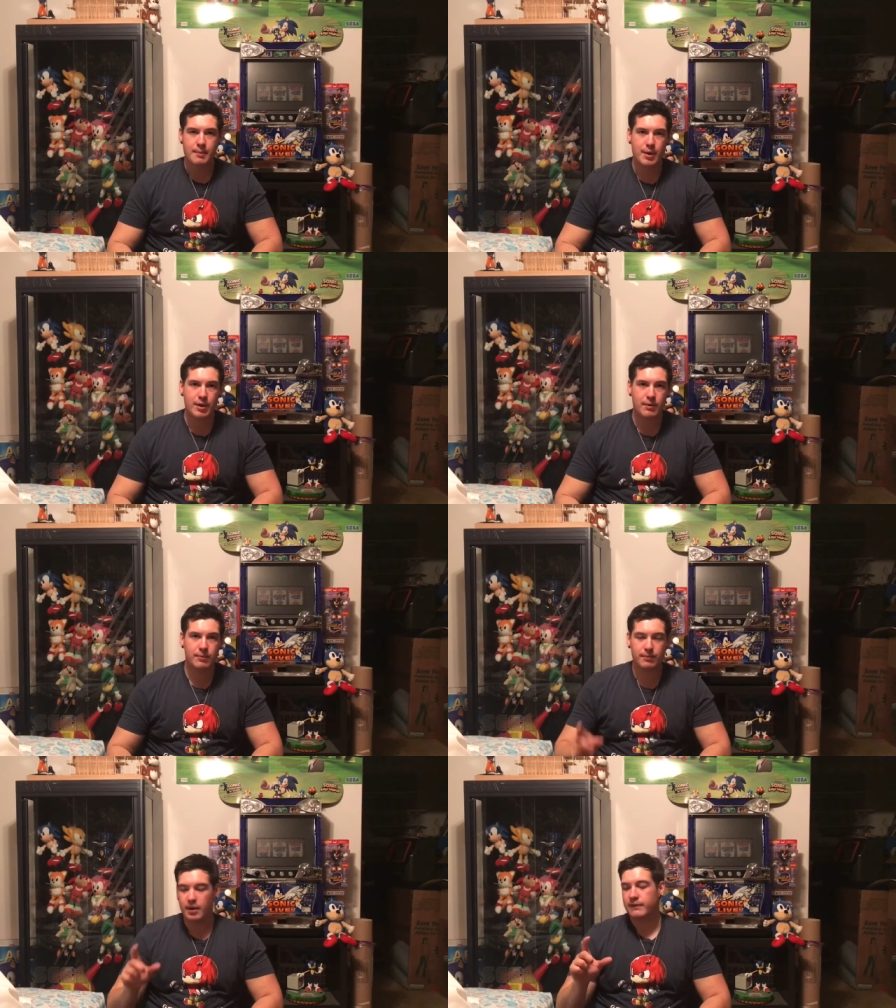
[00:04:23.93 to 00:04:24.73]
But
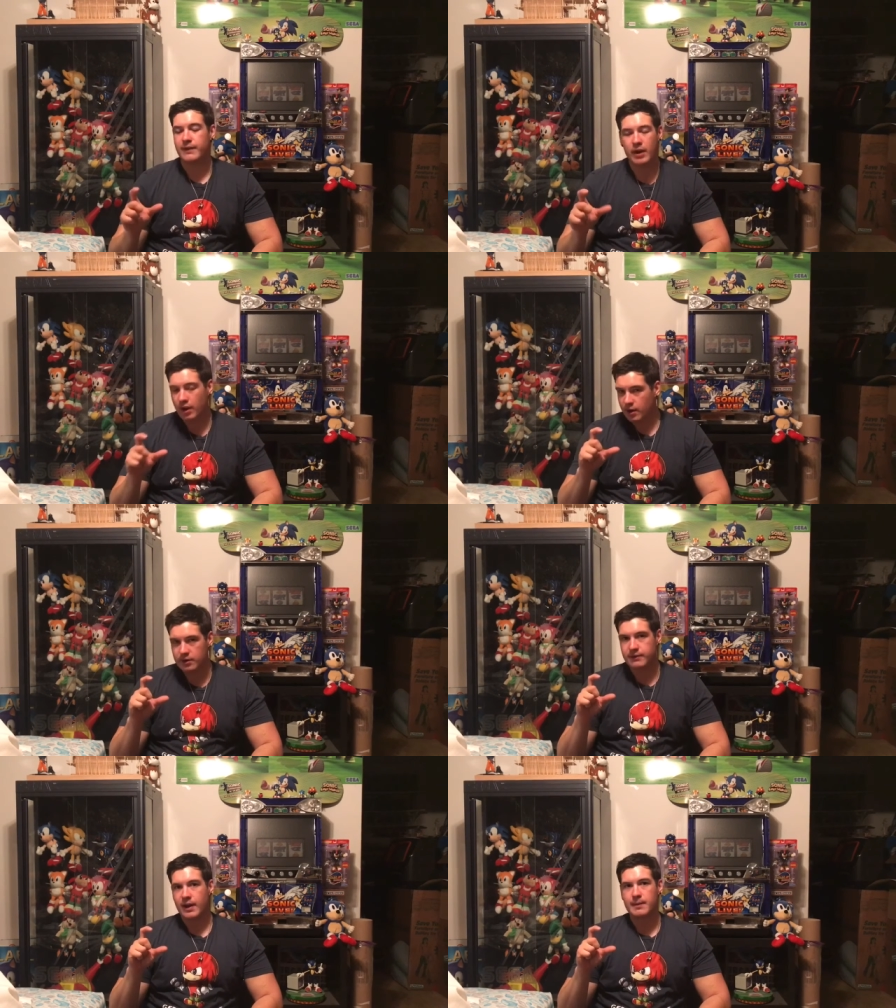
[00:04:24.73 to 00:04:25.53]
one very hard
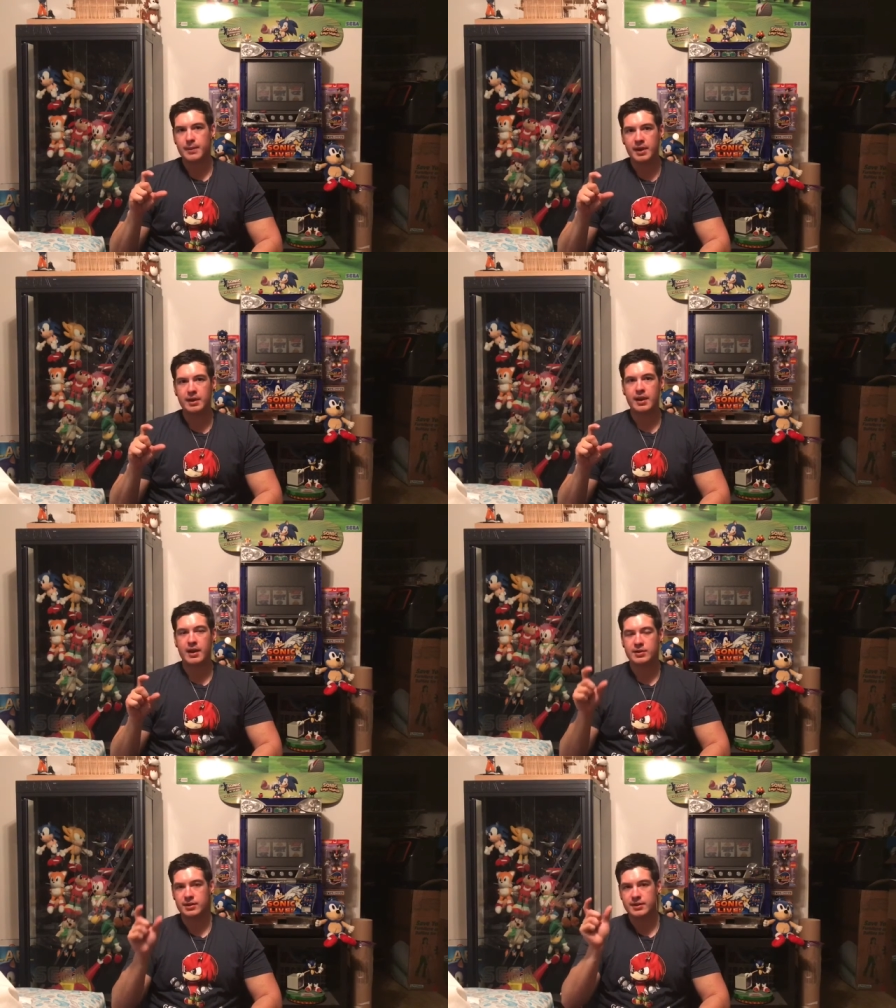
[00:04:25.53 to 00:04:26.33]
to find pin
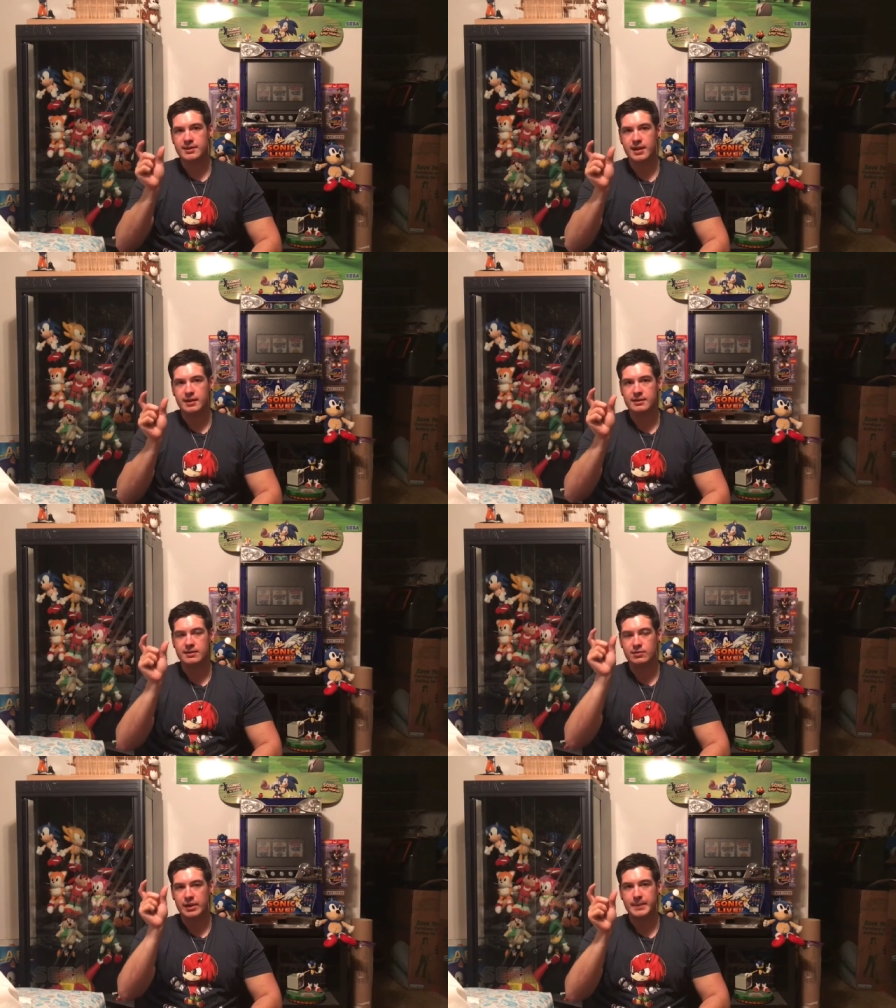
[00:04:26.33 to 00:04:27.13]
actually
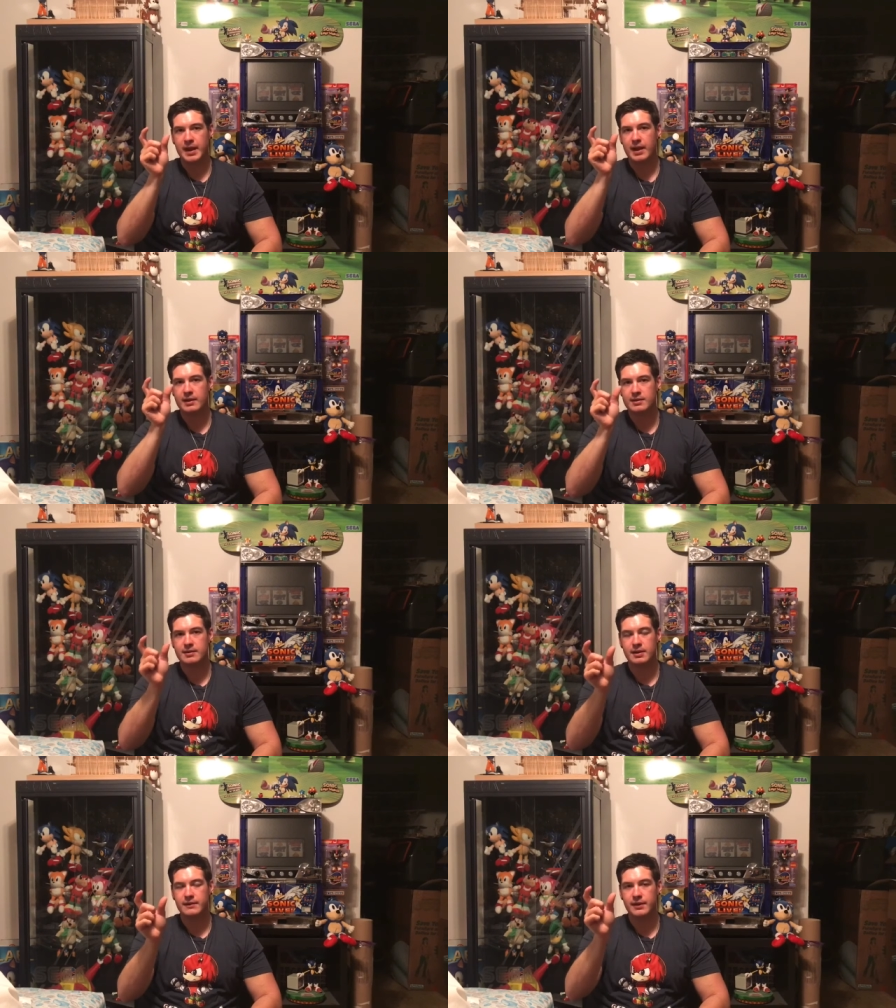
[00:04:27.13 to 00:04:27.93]
says
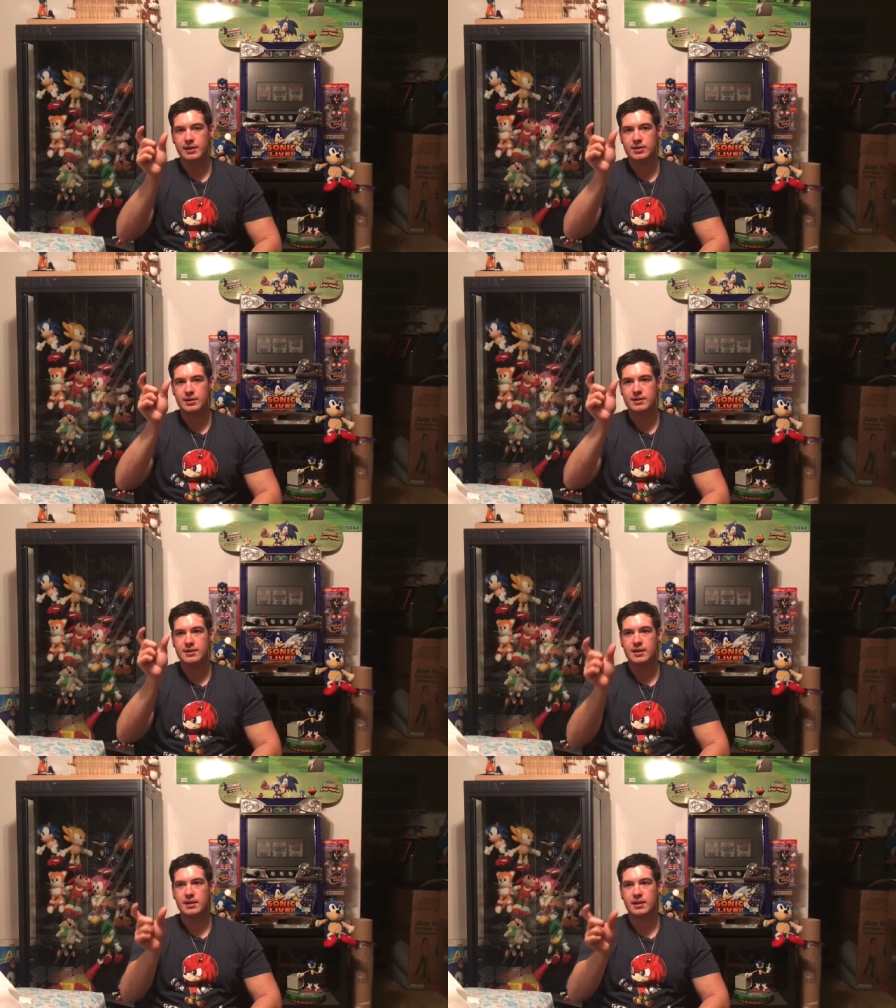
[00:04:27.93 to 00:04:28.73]
Dreamcast,
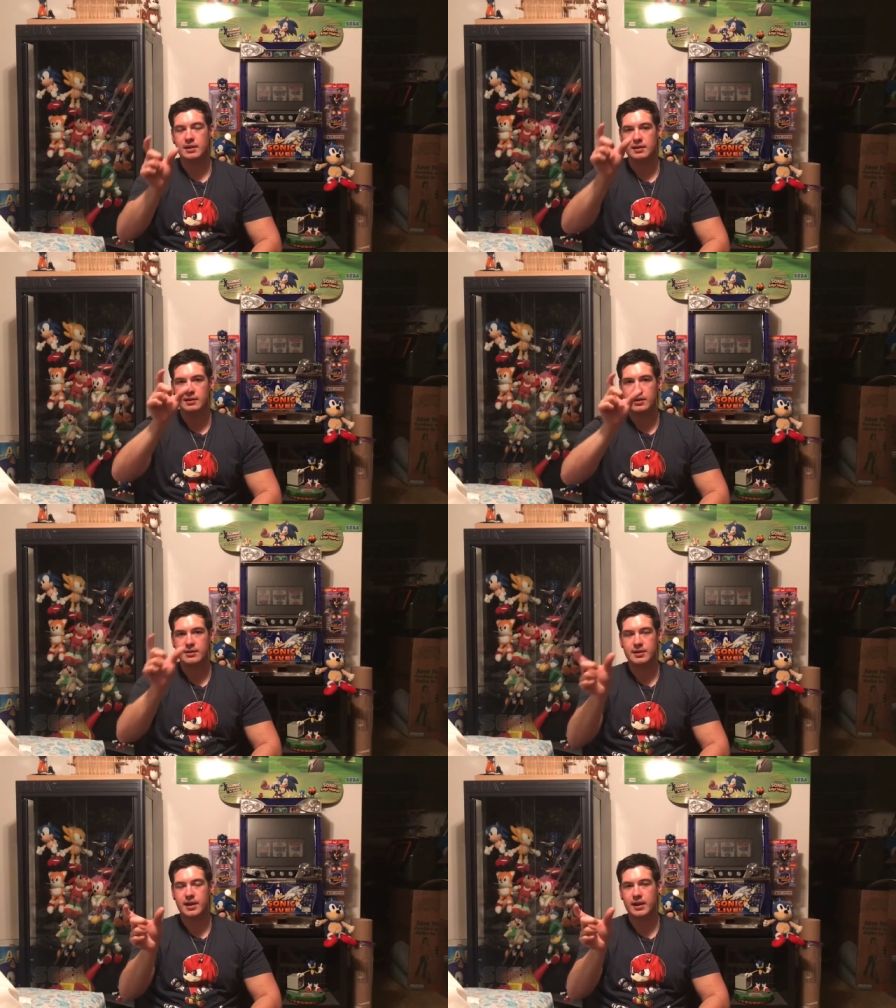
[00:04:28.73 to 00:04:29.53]
Innovations, and then
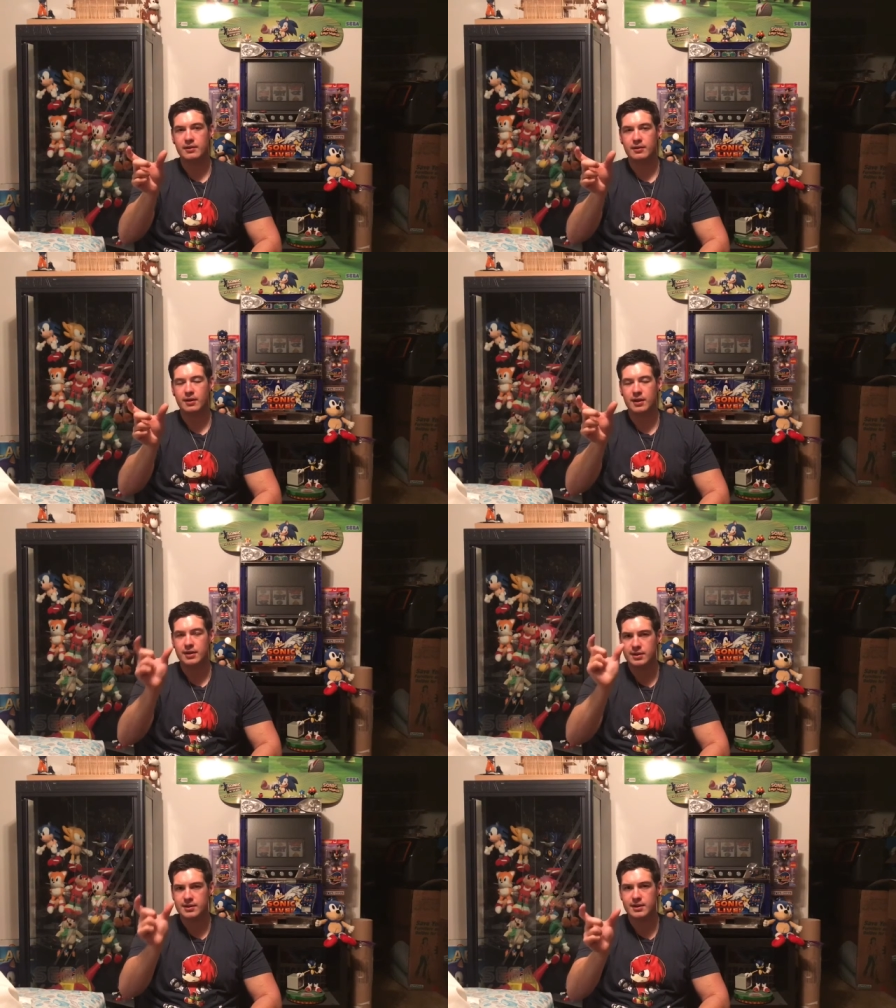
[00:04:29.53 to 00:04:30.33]
there's a dangler on
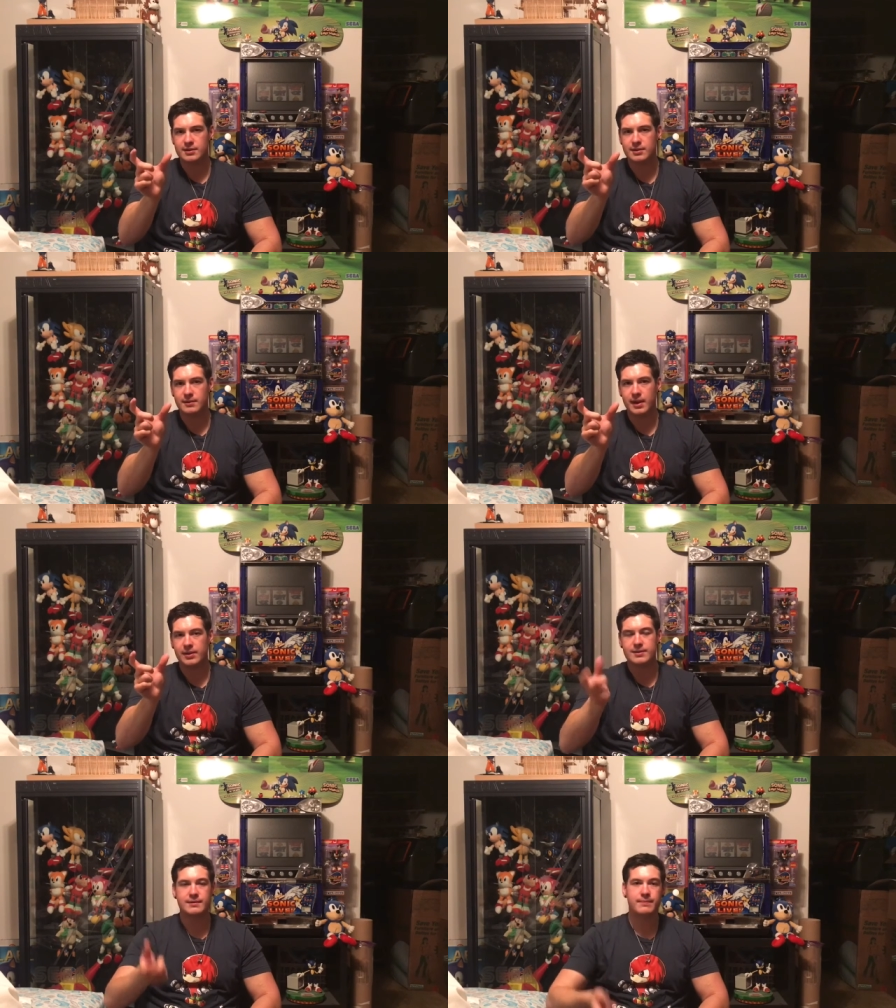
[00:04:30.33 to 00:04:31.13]
it that says
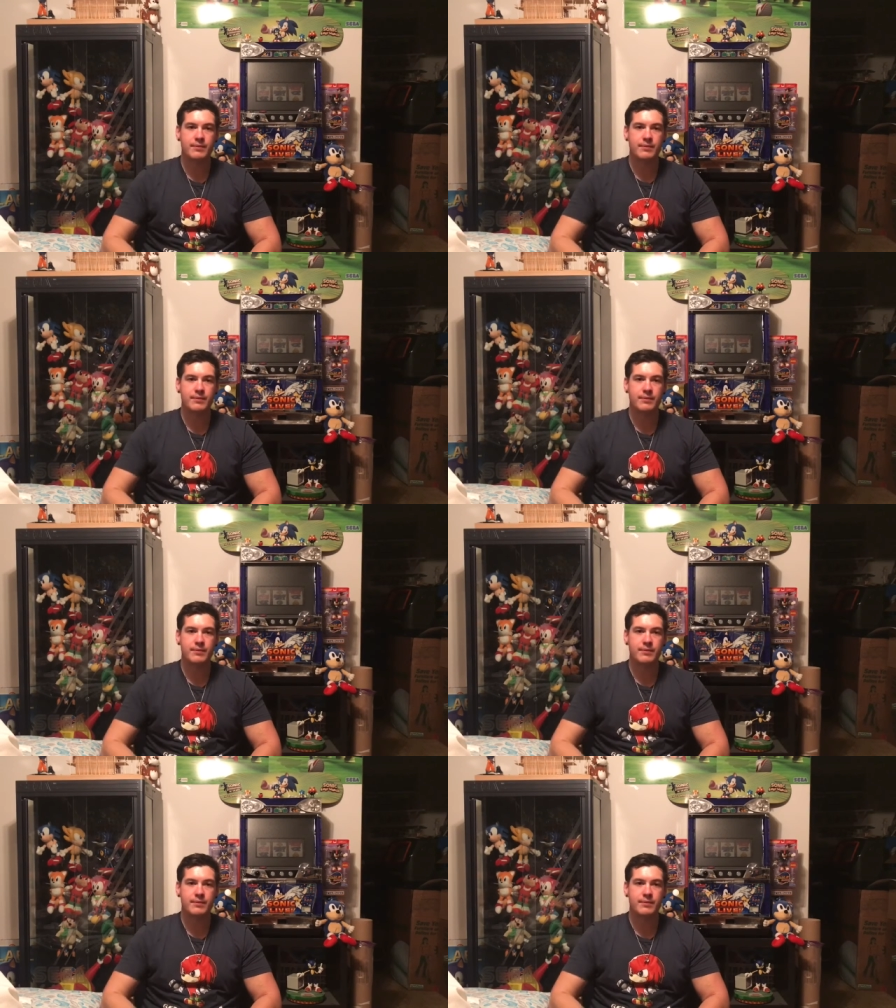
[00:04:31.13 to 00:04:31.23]
2000.